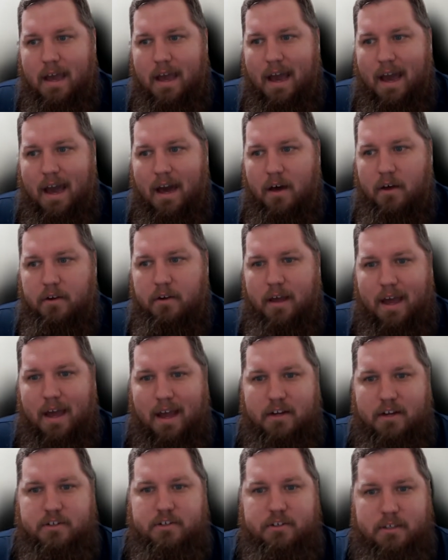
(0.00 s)
how to
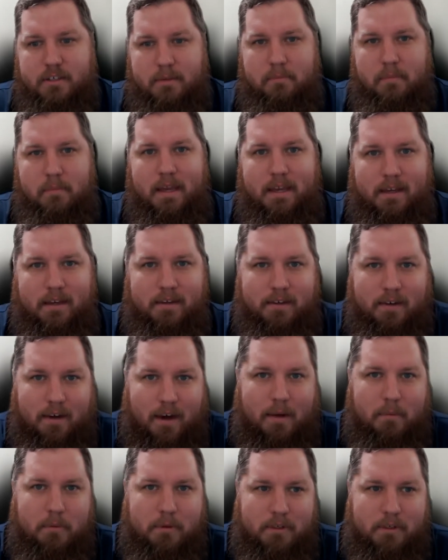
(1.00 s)
actually make
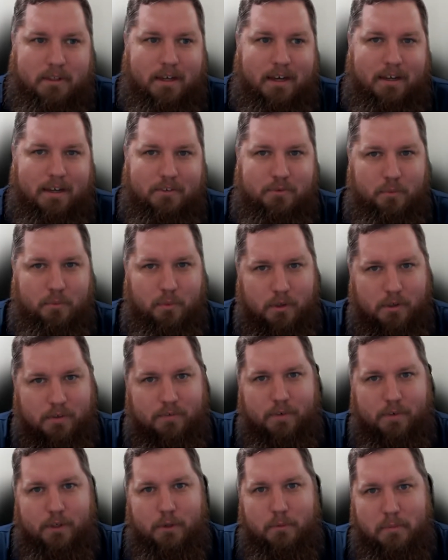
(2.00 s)
hybrid clouds work
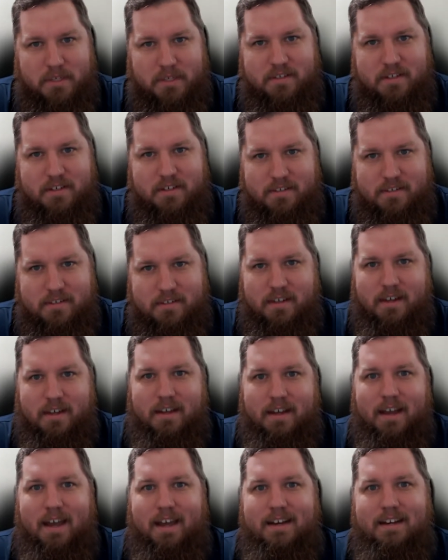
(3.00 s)
for your business
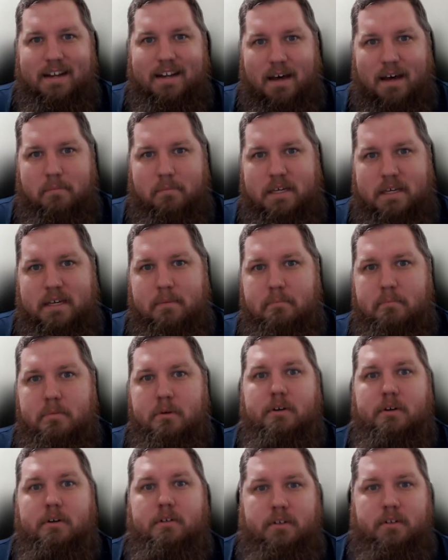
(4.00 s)
and not be a
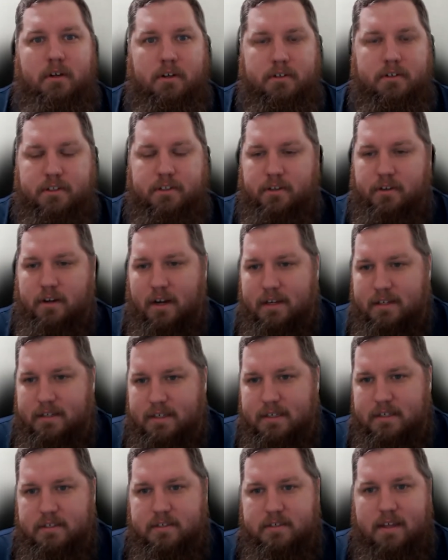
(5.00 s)
burden onto your
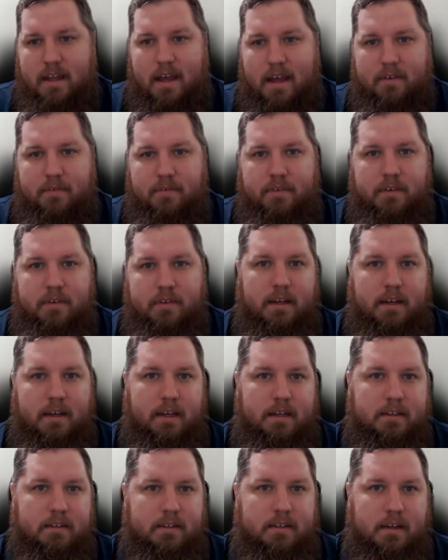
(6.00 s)
IT staff
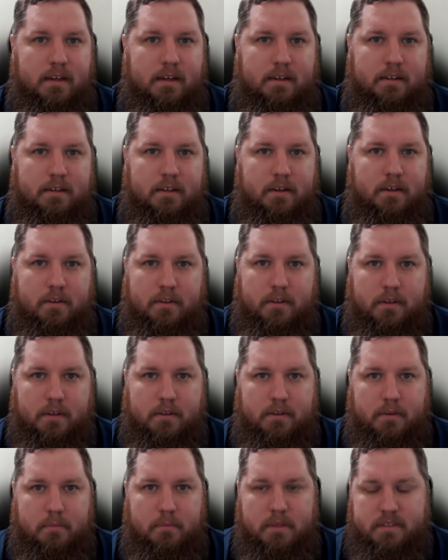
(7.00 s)
and
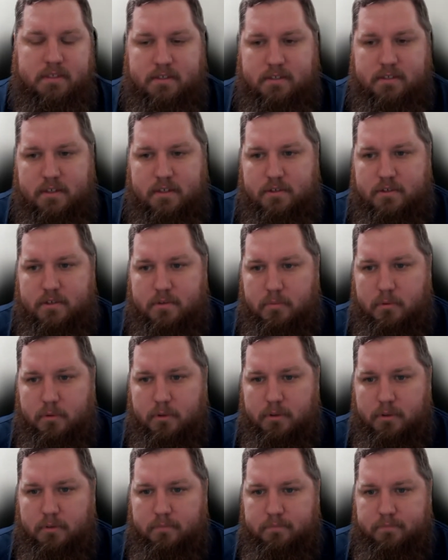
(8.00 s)
the business that you
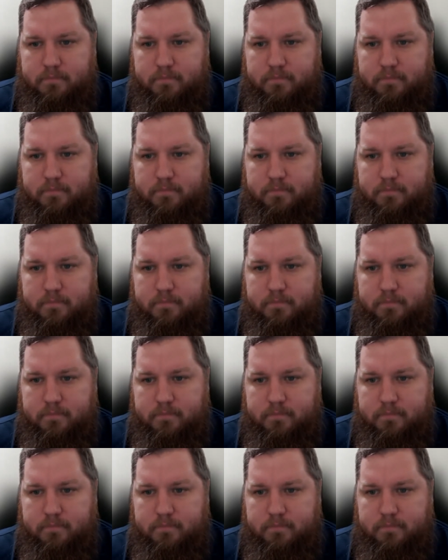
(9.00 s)
support.